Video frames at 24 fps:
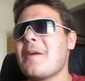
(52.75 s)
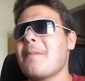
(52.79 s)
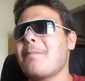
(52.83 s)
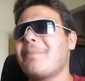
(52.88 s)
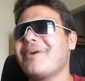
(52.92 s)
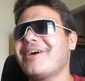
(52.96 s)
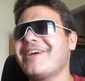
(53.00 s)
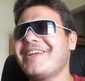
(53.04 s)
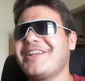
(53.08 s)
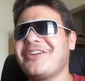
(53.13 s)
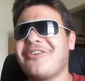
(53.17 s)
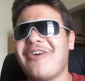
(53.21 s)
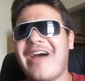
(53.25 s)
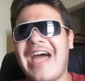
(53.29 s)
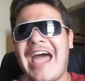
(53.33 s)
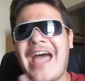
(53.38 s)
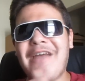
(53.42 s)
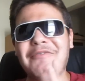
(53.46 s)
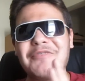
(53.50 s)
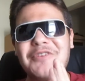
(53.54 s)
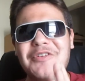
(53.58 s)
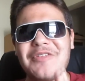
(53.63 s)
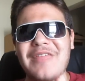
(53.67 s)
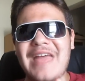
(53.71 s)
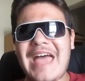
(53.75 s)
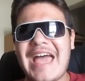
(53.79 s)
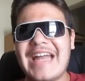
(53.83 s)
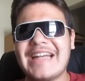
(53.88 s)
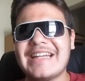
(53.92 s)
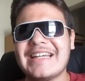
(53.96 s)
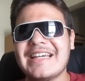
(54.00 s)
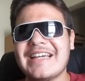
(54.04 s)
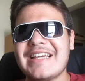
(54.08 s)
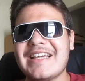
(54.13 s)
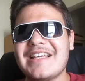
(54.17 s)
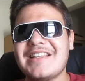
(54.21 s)
But you know, after
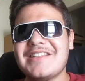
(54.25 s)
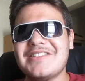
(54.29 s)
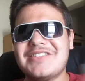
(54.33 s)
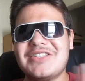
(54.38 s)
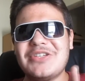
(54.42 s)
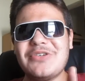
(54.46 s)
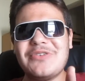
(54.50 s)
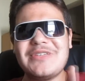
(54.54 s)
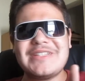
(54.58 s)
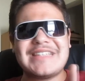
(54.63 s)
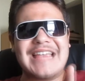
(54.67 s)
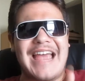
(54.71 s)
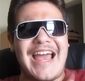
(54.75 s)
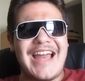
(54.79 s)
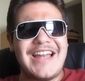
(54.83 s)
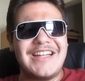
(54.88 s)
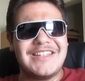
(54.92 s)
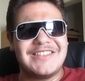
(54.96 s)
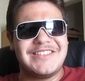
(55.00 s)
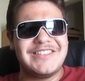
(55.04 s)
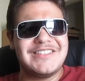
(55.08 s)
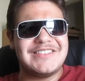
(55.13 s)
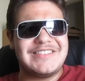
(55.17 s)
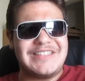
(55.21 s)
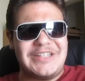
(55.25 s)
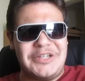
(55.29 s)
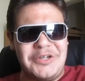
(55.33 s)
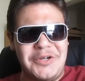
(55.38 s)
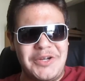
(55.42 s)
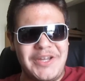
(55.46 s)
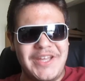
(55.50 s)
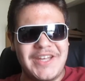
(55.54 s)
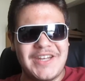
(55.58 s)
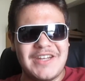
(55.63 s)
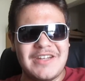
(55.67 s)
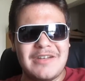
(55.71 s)
that, the series kind of
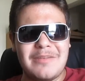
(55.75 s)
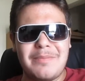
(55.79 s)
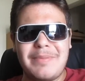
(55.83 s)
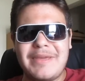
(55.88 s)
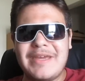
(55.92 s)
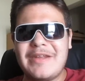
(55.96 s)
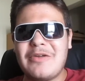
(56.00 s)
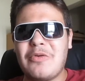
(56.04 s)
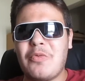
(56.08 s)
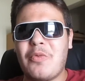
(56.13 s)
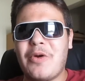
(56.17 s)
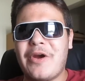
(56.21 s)
deteriorated a bit,